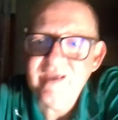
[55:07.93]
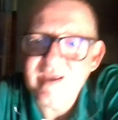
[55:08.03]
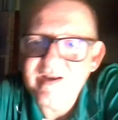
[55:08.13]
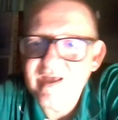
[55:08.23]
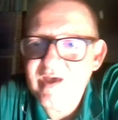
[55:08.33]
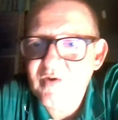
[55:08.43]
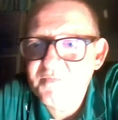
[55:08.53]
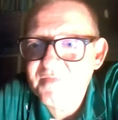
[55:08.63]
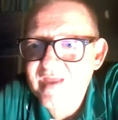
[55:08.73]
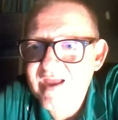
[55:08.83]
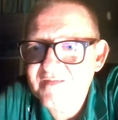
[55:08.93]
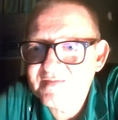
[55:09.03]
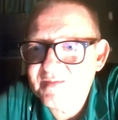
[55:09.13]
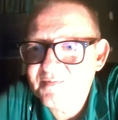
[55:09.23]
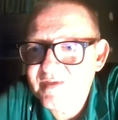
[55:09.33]
And hopefully I have
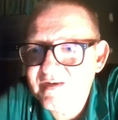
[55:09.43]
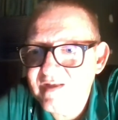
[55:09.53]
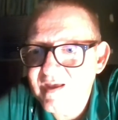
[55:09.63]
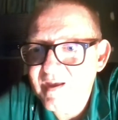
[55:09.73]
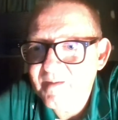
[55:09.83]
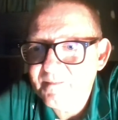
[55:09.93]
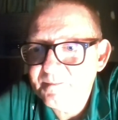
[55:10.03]
something. All